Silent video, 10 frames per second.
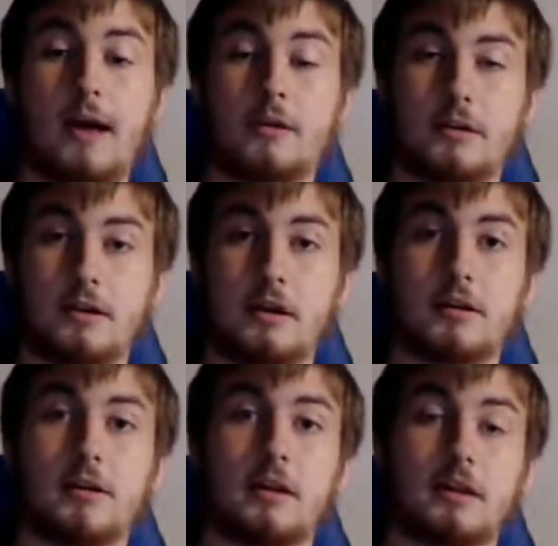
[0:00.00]
I'll see you
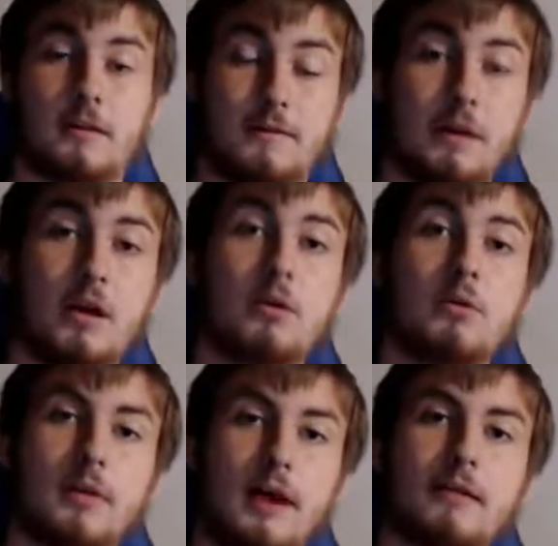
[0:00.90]
guys in the next video,
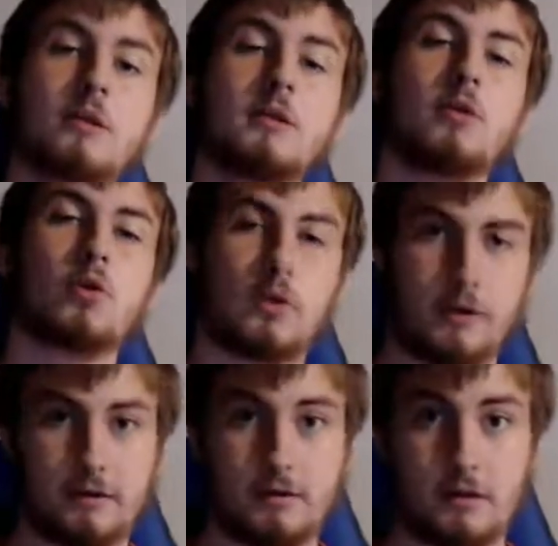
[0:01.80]
live stream, or
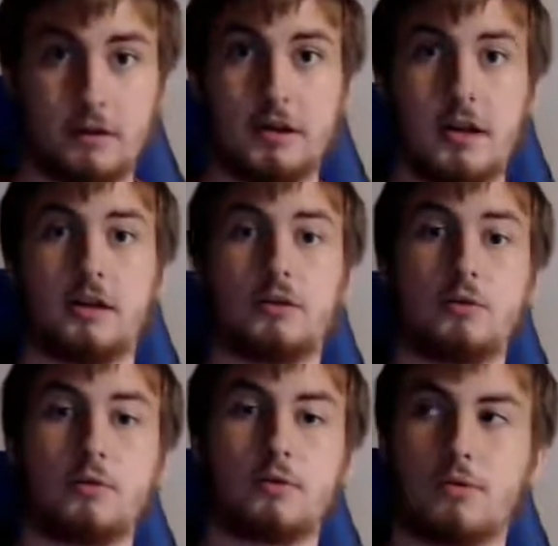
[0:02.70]
whatever you decide to
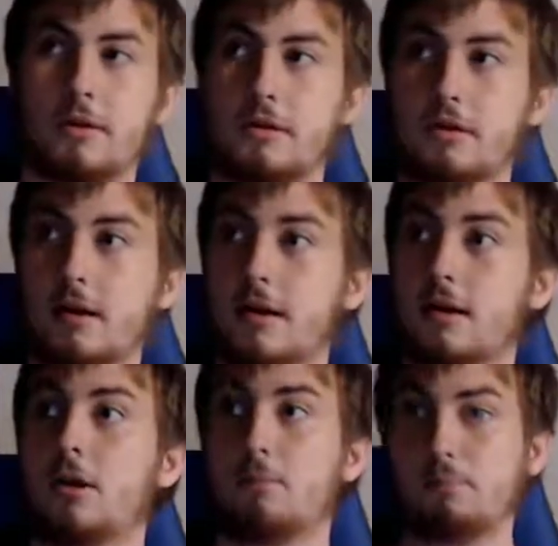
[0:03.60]
do, or the rest of your night.